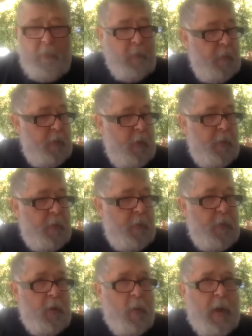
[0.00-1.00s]
you know, the
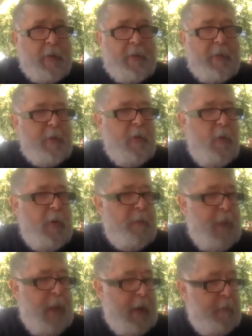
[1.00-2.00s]
U.S. is going
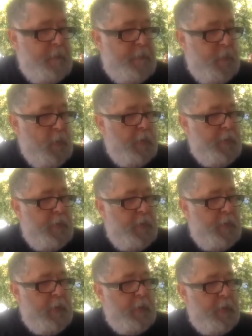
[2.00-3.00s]
back and forth
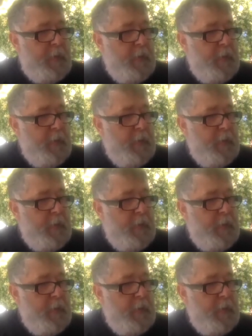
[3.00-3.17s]
on the